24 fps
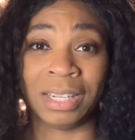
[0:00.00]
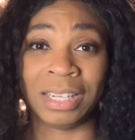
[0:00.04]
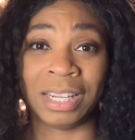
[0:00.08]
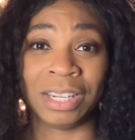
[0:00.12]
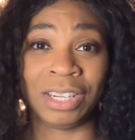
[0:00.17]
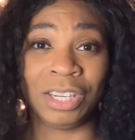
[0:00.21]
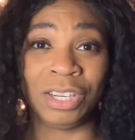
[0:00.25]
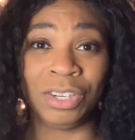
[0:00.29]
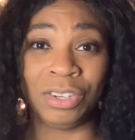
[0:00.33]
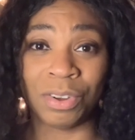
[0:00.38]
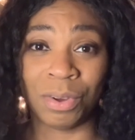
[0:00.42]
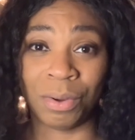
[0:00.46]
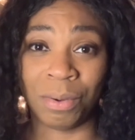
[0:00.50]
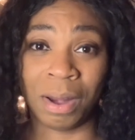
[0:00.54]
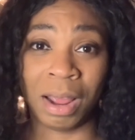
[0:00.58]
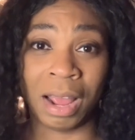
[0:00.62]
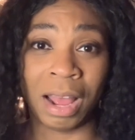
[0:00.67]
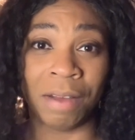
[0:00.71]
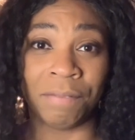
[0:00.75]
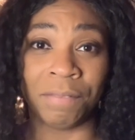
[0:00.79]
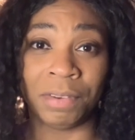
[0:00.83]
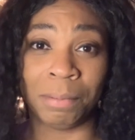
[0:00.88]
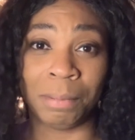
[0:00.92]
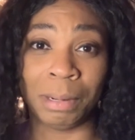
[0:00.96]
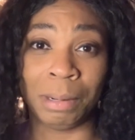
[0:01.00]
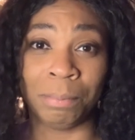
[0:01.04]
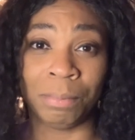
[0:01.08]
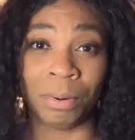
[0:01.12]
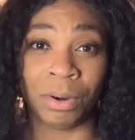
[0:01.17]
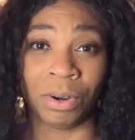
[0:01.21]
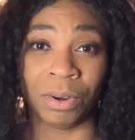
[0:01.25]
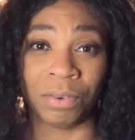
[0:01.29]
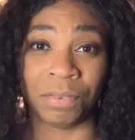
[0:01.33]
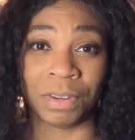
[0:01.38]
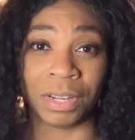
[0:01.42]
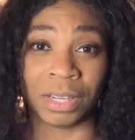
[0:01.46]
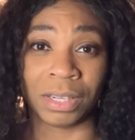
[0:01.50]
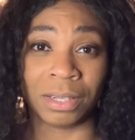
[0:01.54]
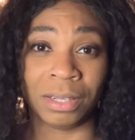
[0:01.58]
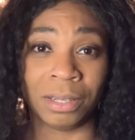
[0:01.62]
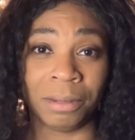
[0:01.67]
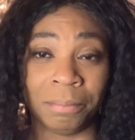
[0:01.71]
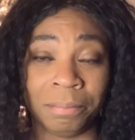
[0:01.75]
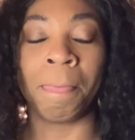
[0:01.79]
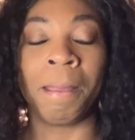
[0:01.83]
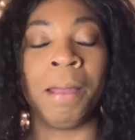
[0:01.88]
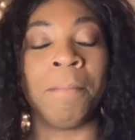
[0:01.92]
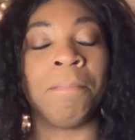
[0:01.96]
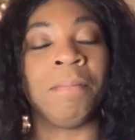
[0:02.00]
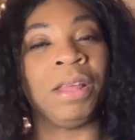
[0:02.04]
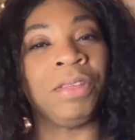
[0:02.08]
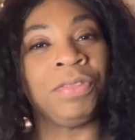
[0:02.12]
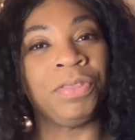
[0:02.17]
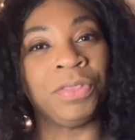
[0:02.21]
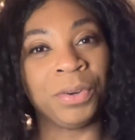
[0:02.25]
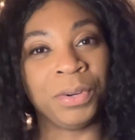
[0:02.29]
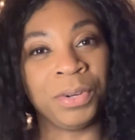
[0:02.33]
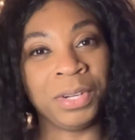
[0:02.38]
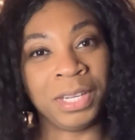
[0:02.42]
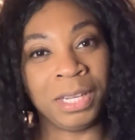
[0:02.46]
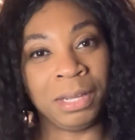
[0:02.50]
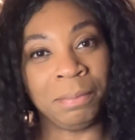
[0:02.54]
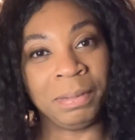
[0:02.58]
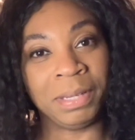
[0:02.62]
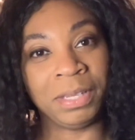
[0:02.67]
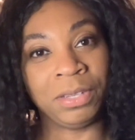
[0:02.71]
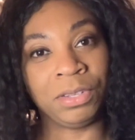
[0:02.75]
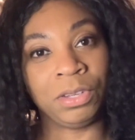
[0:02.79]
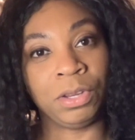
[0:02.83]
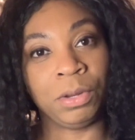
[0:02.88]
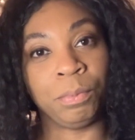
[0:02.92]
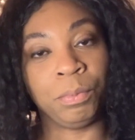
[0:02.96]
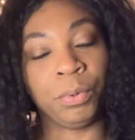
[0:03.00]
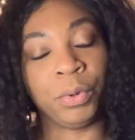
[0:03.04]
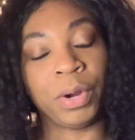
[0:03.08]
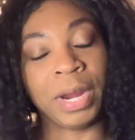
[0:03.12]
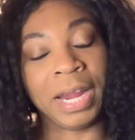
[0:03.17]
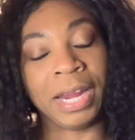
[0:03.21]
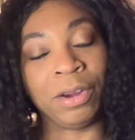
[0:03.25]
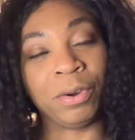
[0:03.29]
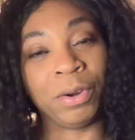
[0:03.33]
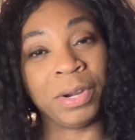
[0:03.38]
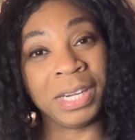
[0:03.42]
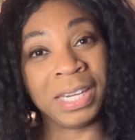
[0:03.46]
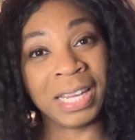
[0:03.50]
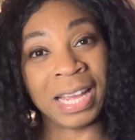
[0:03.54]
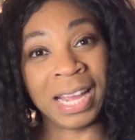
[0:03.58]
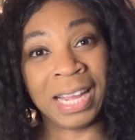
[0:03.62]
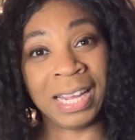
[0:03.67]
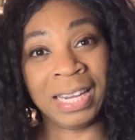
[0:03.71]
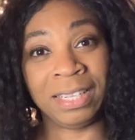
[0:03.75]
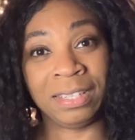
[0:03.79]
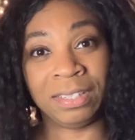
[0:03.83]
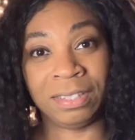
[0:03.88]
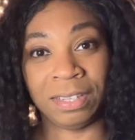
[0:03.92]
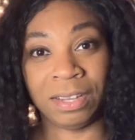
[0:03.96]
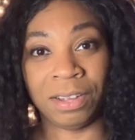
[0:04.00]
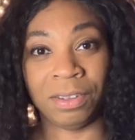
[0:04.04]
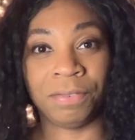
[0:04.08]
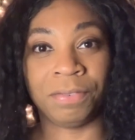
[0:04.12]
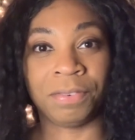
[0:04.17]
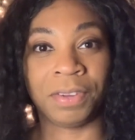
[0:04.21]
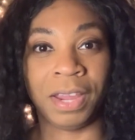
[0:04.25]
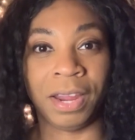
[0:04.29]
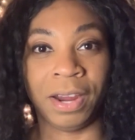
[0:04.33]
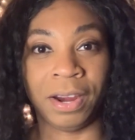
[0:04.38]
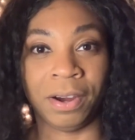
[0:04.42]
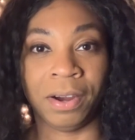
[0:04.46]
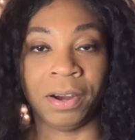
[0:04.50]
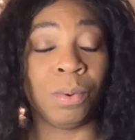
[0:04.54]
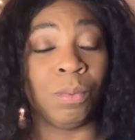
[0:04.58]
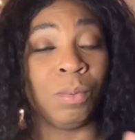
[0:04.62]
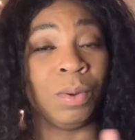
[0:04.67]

that you don't have to be perfect. My third tip is to prioritize self-care.